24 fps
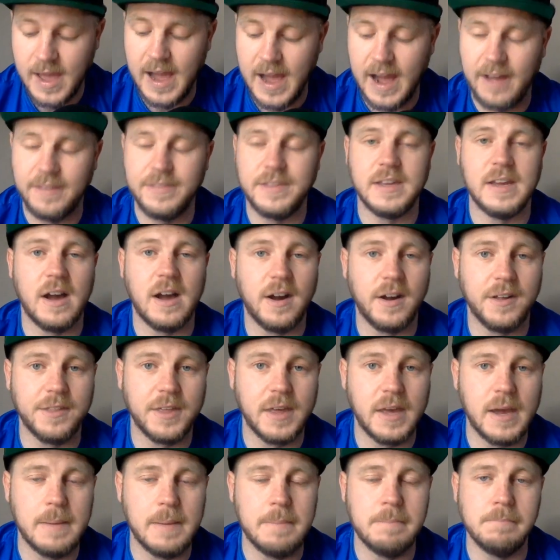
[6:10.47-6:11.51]
and the
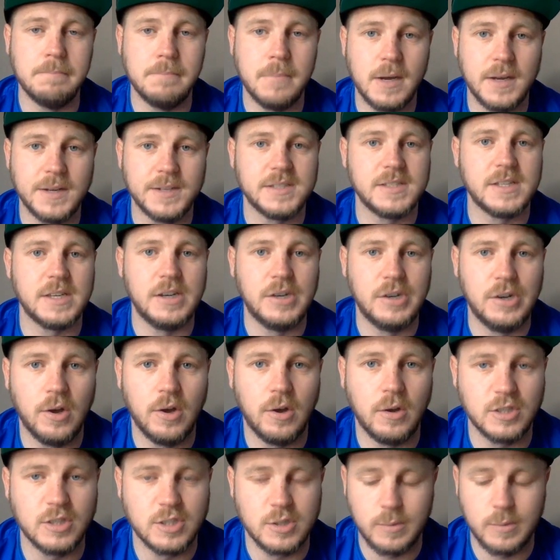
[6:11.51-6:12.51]
other must not.